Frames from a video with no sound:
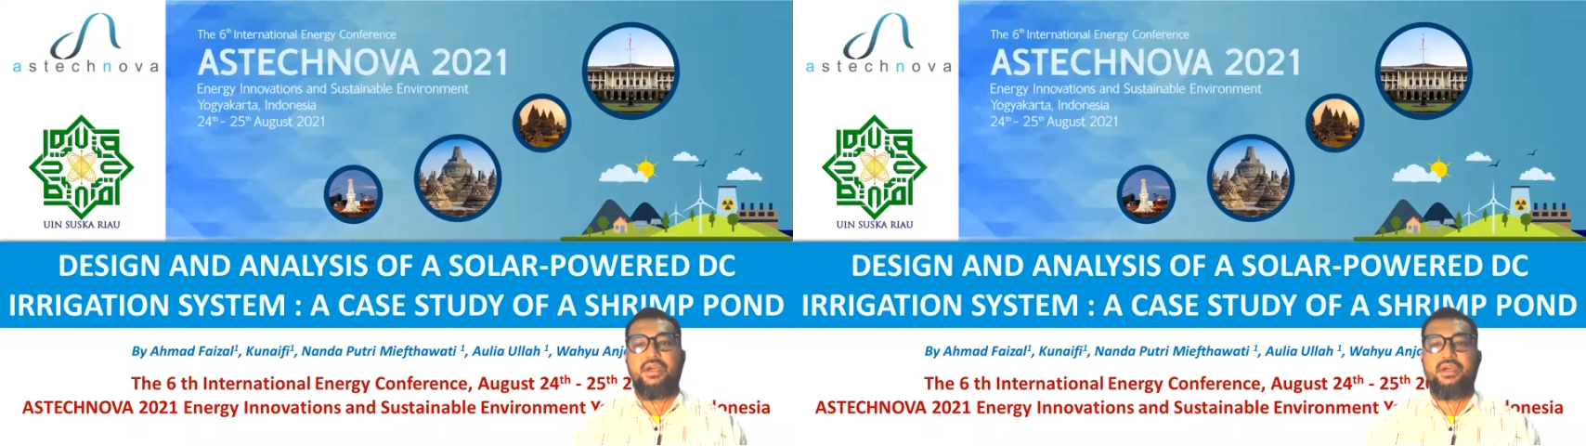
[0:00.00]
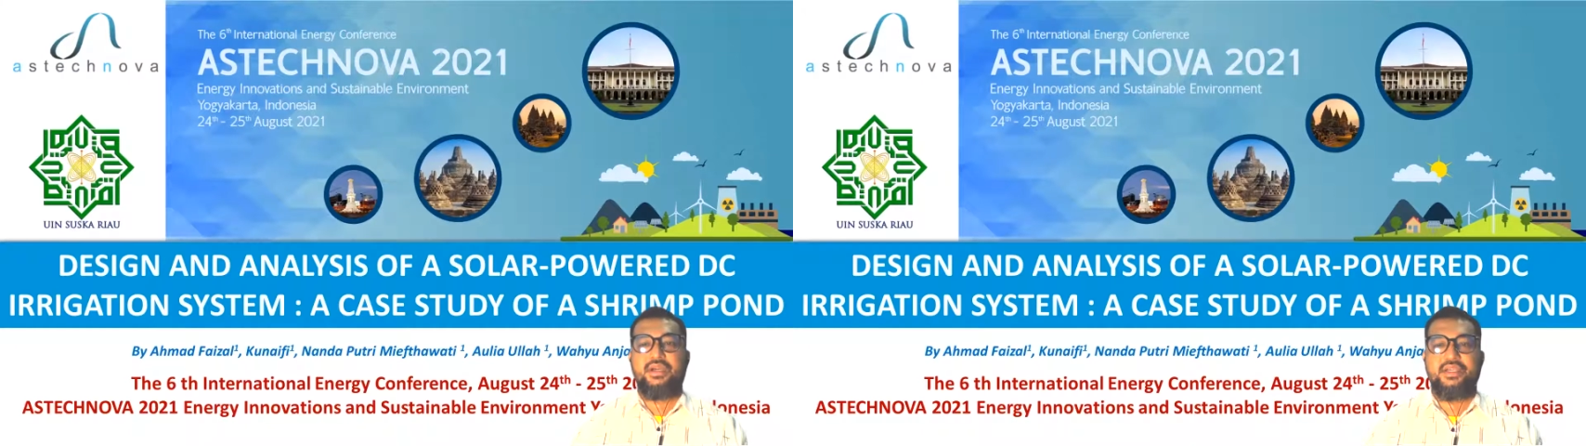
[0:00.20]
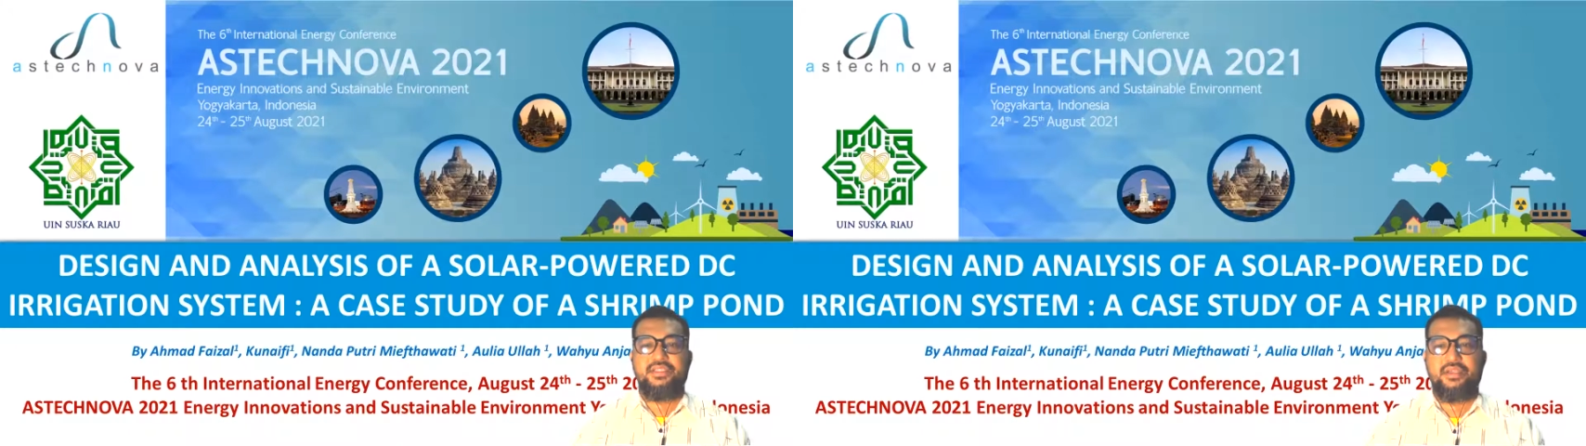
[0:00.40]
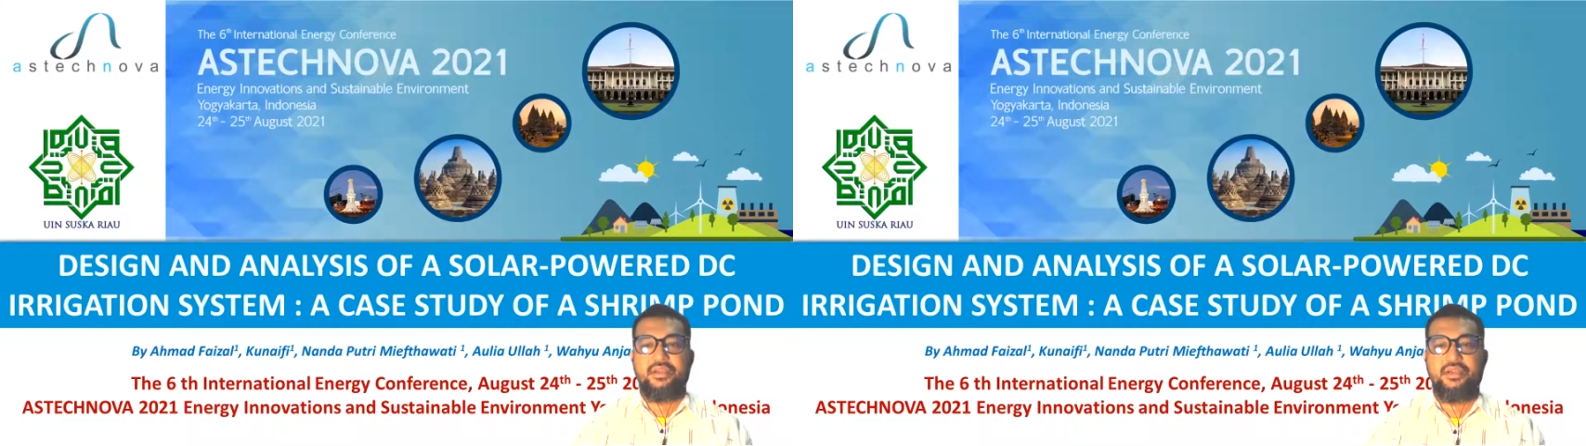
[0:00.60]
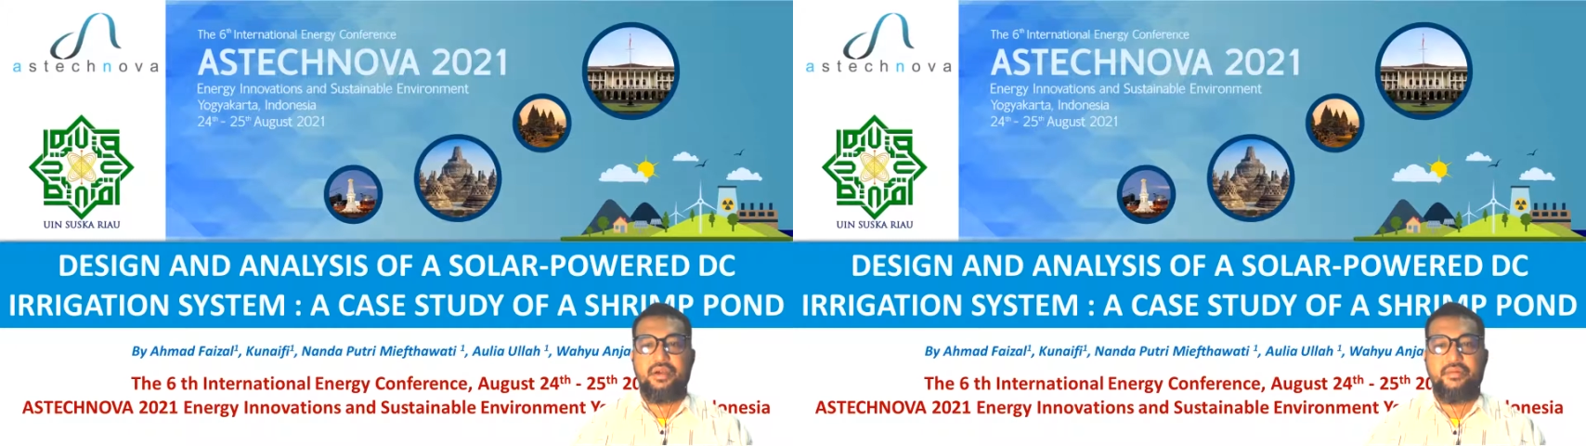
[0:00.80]
a case
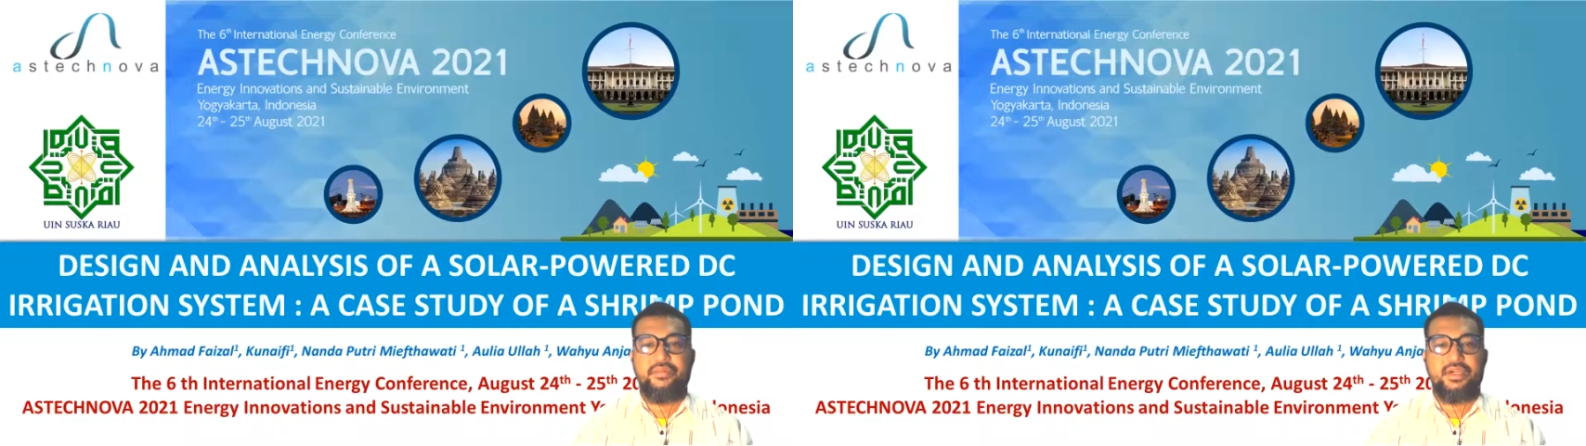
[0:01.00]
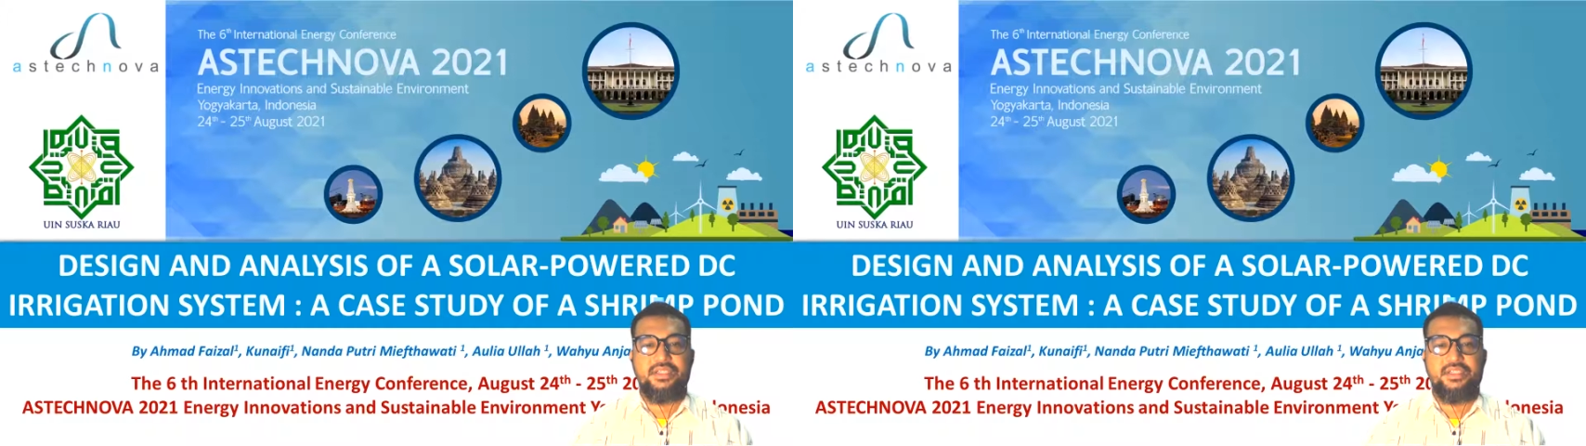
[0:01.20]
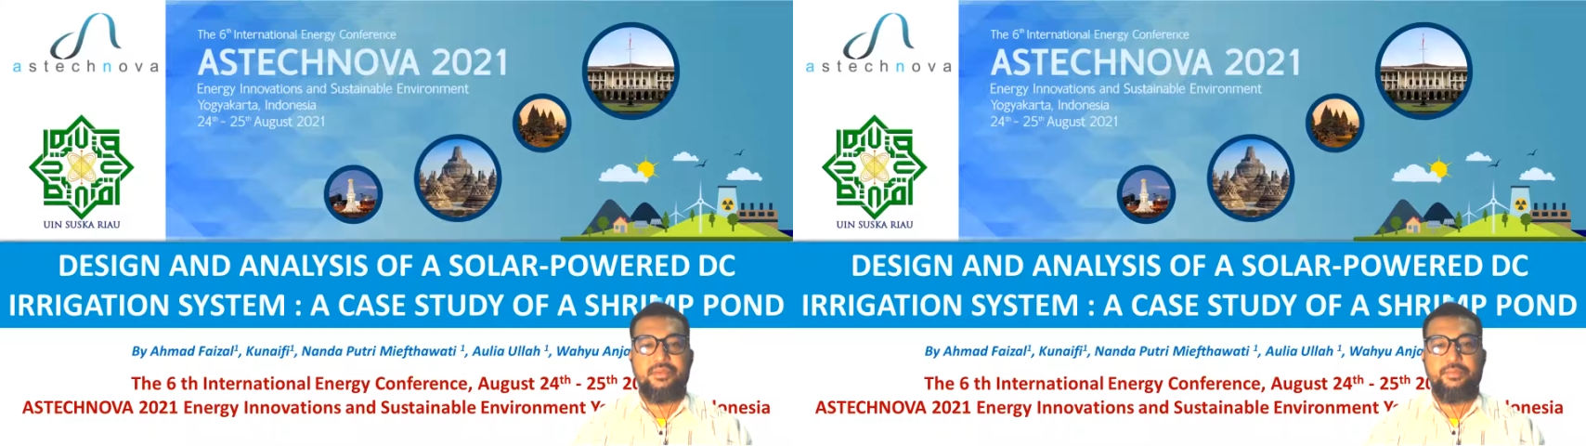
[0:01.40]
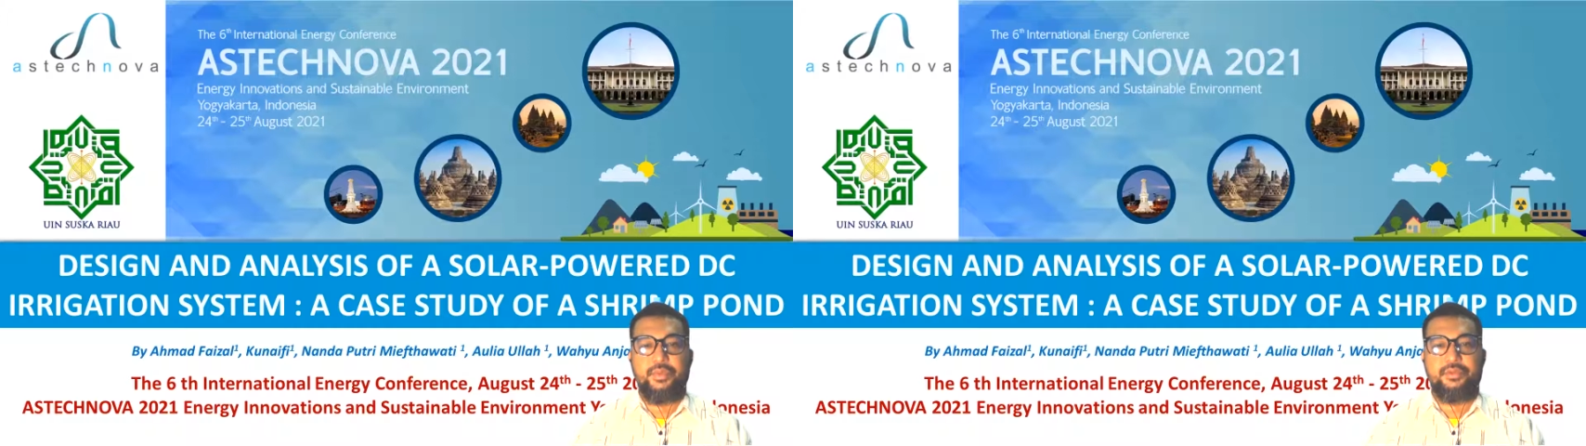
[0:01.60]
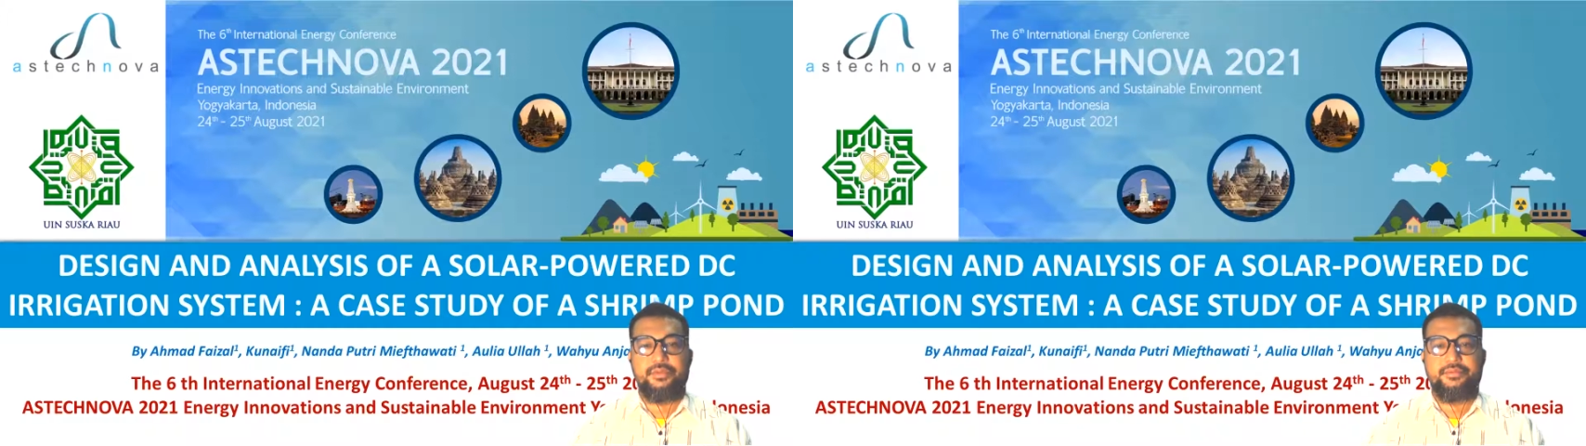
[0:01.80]
study of a shrimp
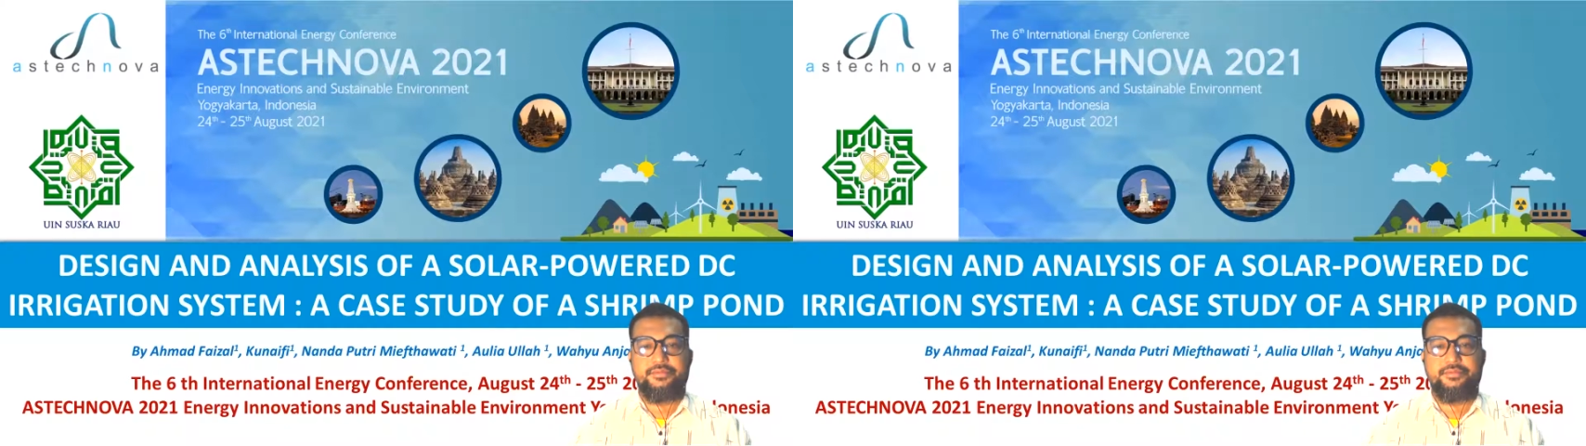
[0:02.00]
pond.